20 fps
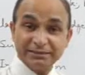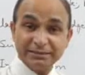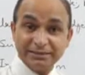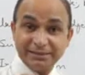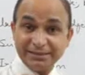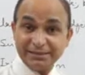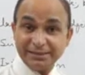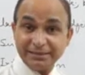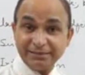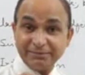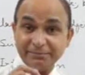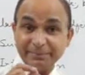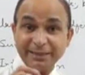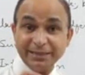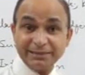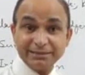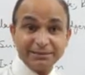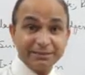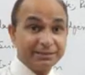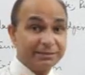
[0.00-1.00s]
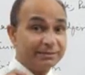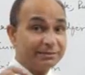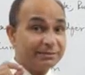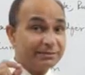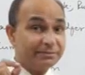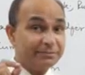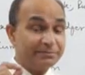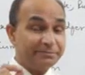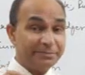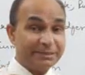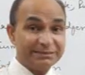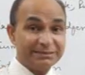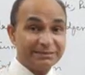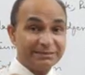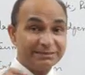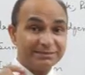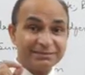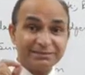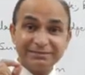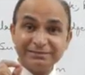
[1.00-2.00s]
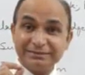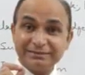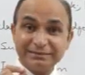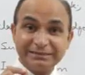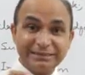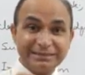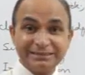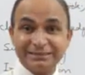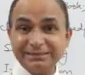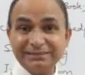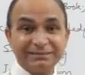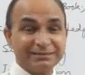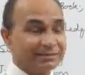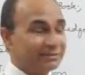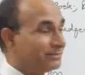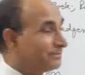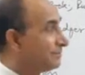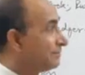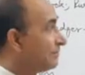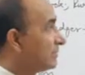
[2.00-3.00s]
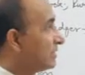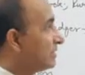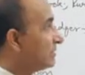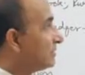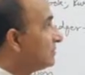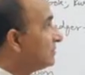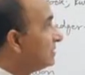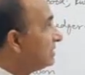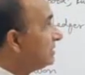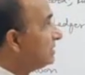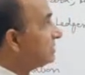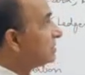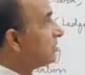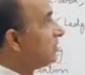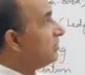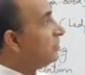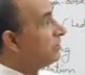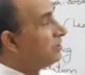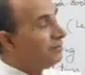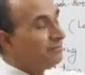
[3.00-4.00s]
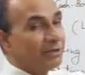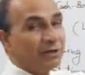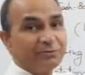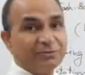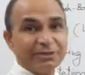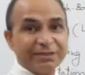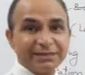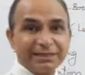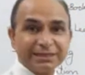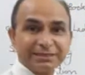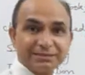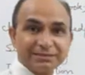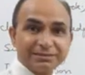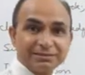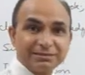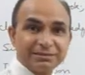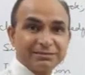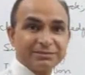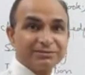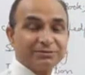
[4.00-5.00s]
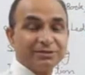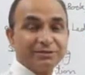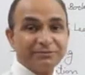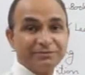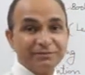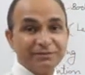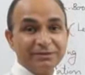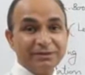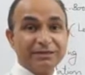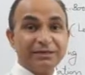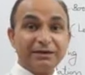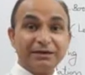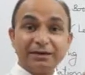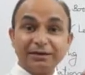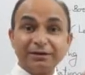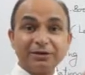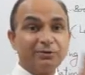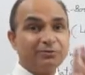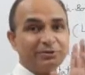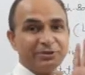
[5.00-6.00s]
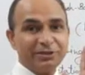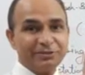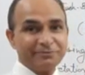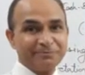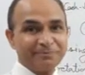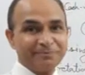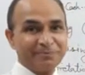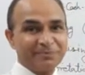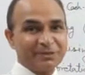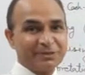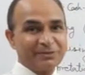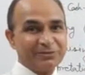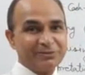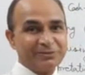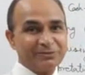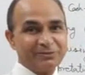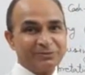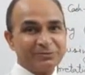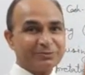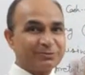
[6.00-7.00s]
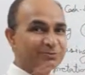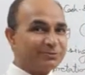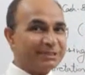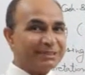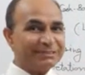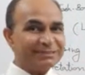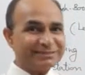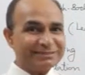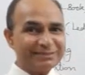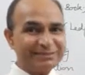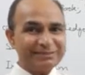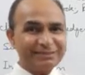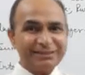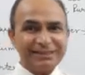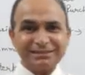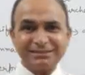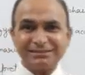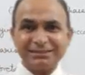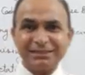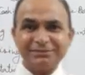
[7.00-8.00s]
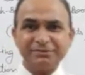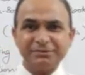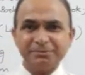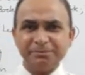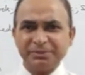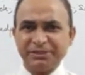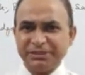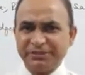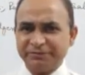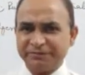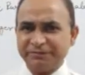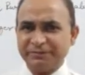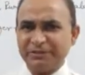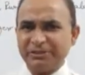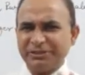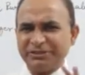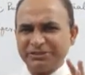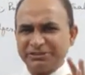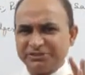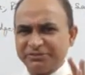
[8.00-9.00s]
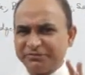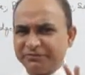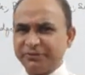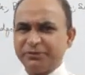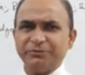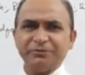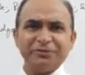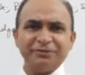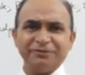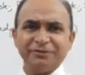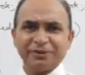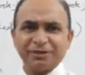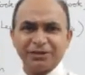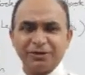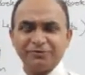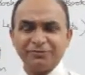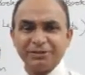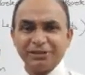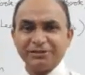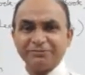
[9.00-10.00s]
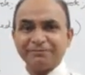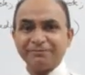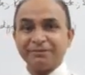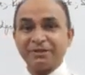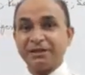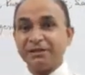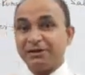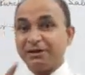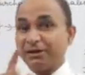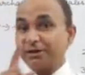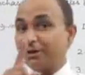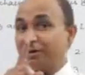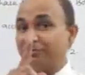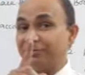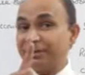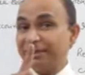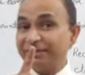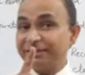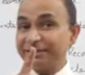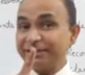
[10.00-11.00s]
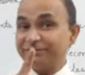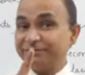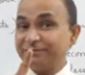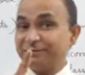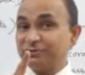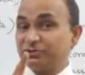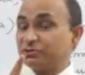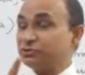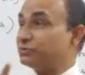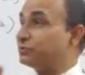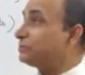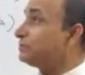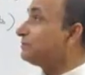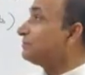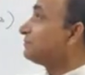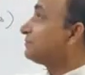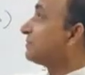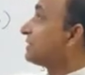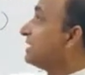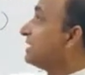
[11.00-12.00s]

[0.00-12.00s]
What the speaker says: they can make their business decision. So this is all about characteristics of accounting. So students, let's have a brief review of accounting. Accounting refers to